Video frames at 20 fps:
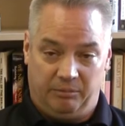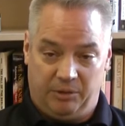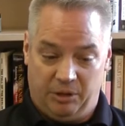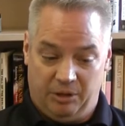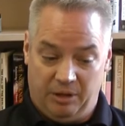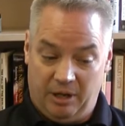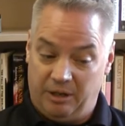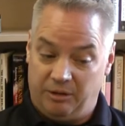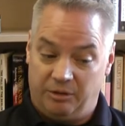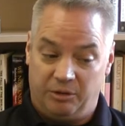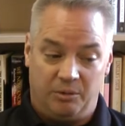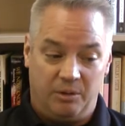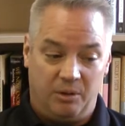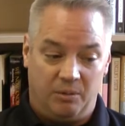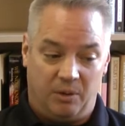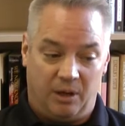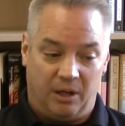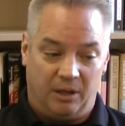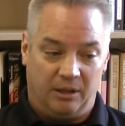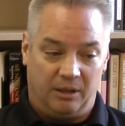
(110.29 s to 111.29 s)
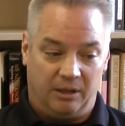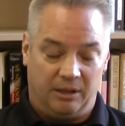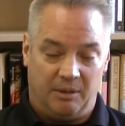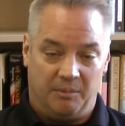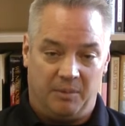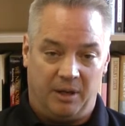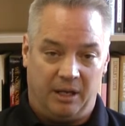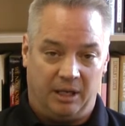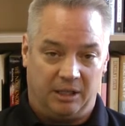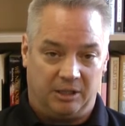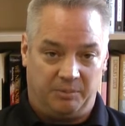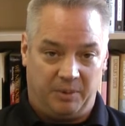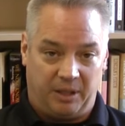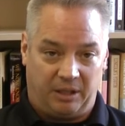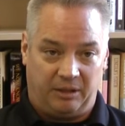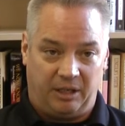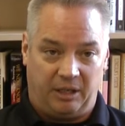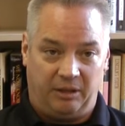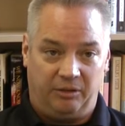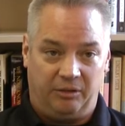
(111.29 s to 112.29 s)
they're not doing well and that my
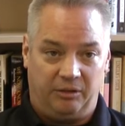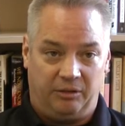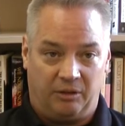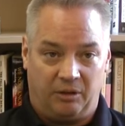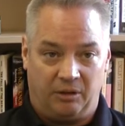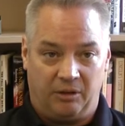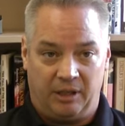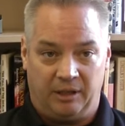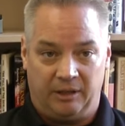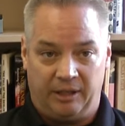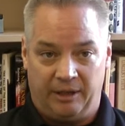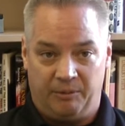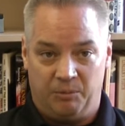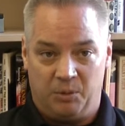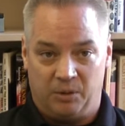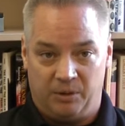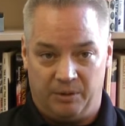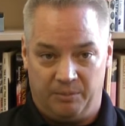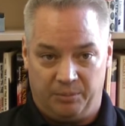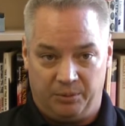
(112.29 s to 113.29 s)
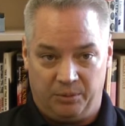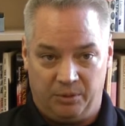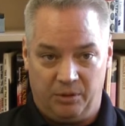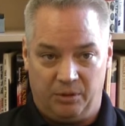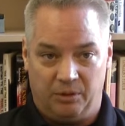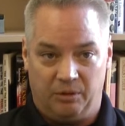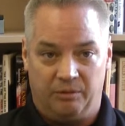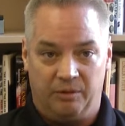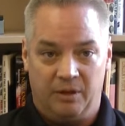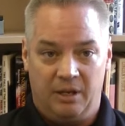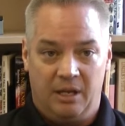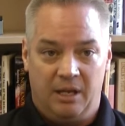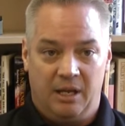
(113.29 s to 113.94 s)
expectations are that they will improve.